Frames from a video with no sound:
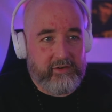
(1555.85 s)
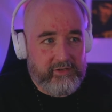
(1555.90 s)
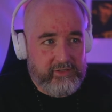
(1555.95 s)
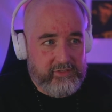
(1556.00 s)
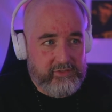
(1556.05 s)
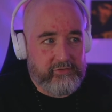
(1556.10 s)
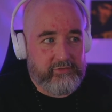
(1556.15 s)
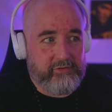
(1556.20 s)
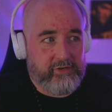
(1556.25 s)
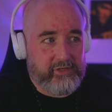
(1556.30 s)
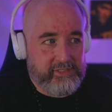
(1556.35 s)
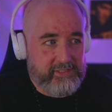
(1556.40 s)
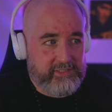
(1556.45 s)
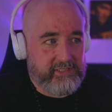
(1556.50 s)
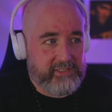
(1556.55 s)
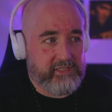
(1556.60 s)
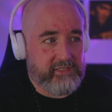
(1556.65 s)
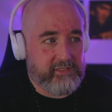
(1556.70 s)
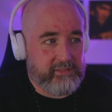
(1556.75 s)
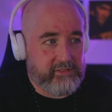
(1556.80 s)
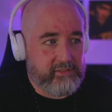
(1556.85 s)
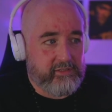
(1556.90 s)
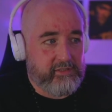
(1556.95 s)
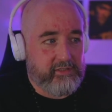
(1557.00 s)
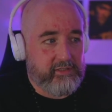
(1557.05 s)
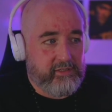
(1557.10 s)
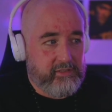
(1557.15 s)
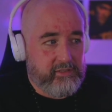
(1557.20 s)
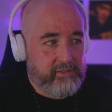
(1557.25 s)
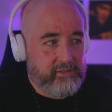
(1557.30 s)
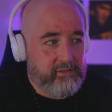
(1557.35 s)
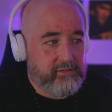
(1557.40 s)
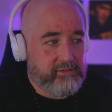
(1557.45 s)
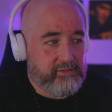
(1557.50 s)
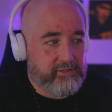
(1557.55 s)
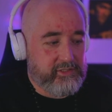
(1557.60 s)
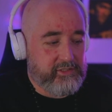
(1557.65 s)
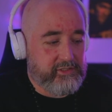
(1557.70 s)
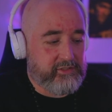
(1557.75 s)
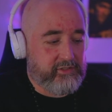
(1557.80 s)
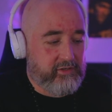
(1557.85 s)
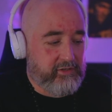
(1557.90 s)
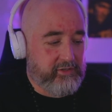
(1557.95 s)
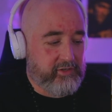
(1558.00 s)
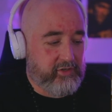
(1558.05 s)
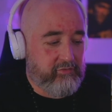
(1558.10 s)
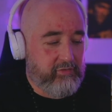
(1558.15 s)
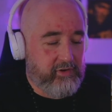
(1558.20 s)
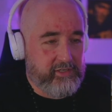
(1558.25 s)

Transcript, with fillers: like you guys said, she's kind of